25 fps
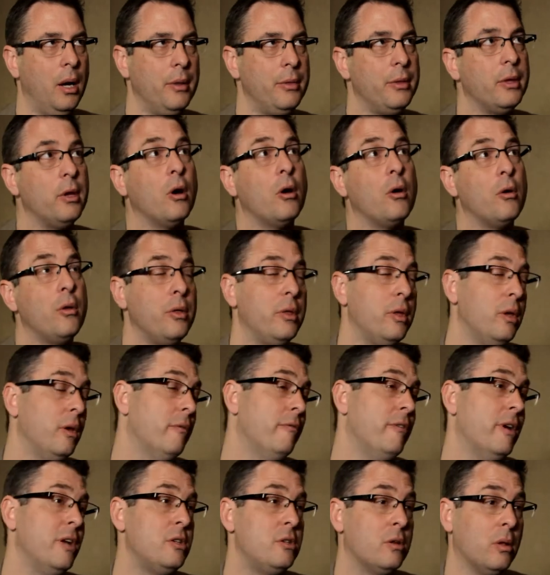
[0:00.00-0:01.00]
uh, the, Earth, the
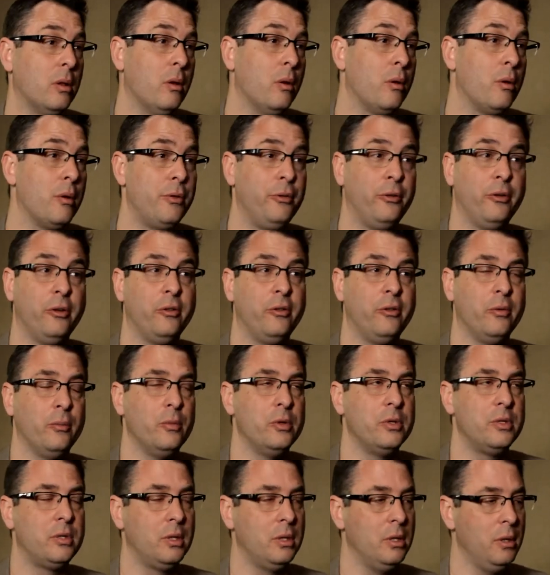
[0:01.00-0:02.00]
eventual Earth
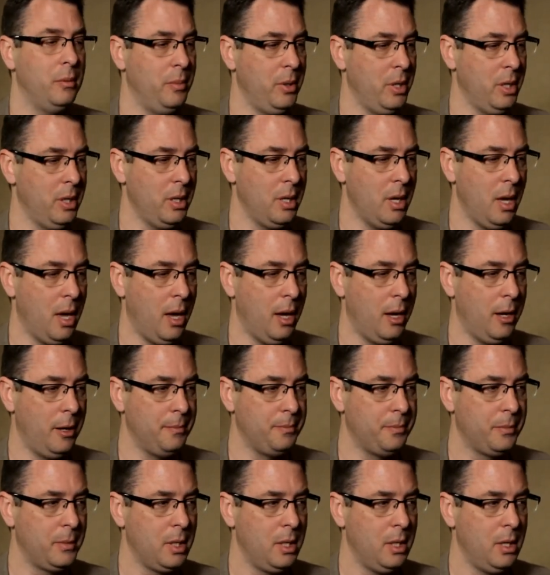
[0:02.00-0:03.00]
system was going to be
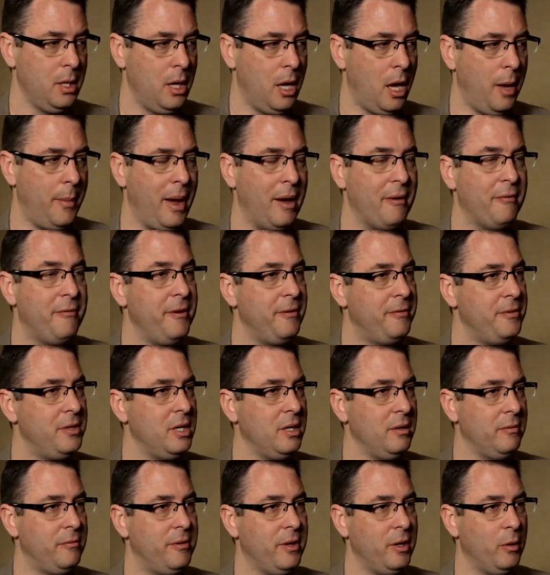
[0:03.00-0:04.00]
um, about
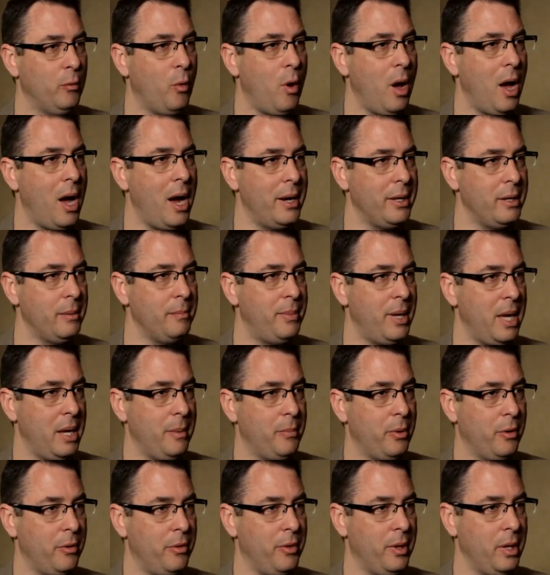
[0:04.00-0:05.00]
15 feet wide and
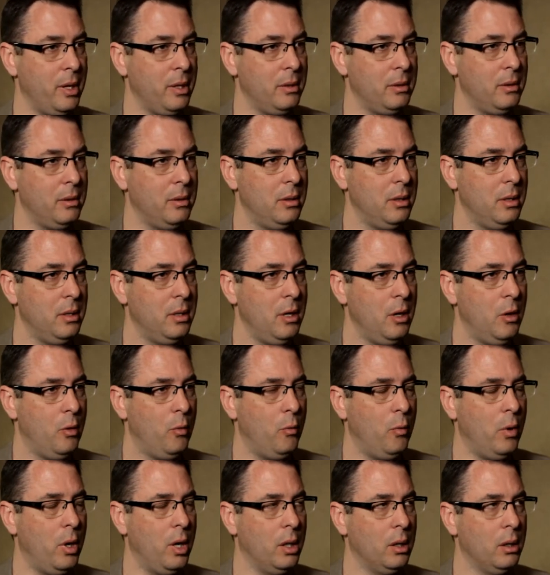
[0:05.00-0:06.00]
paper thin.
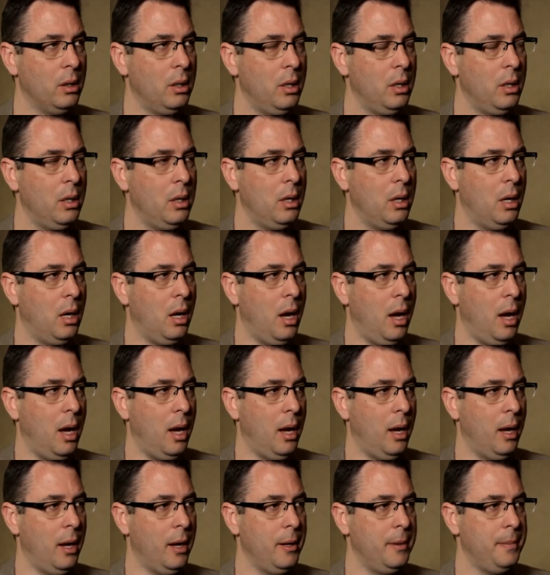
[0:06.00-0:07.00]
Well,
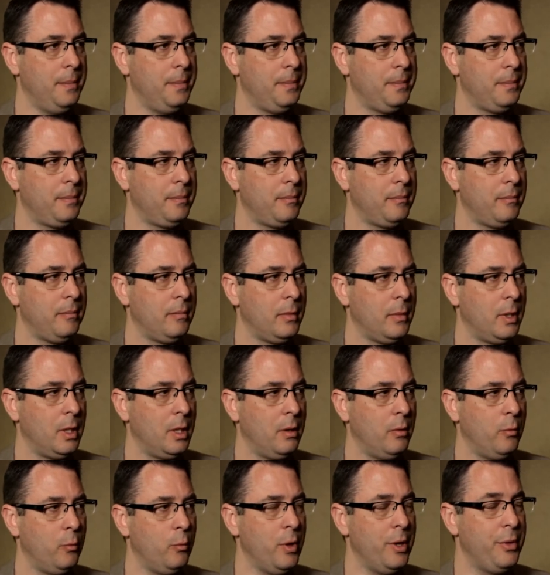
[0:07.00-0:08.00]
uh,
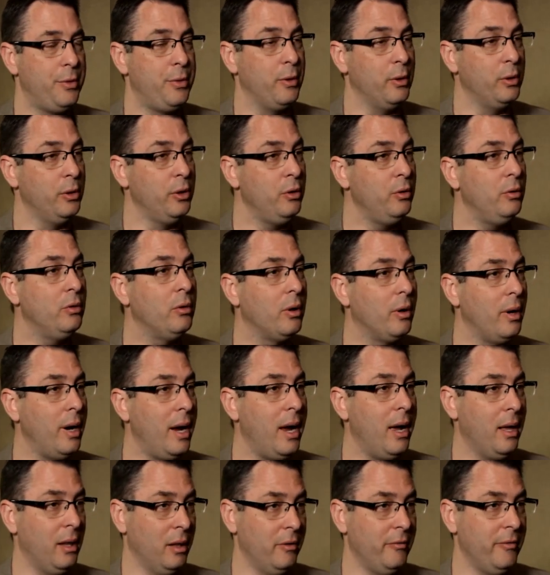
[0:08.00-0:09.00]
with the lunar
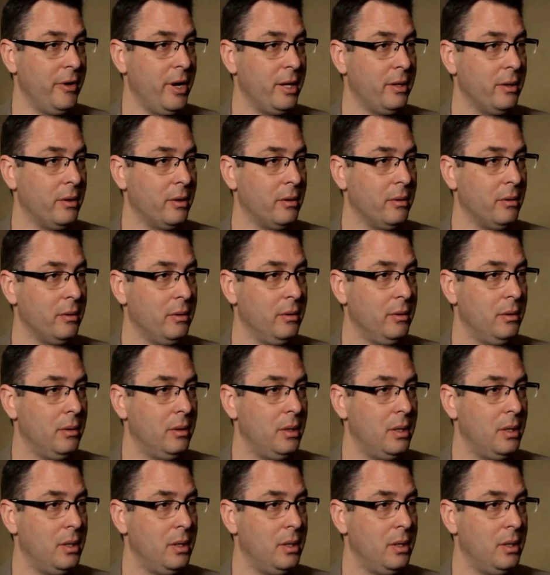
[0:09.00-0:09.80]
elevator,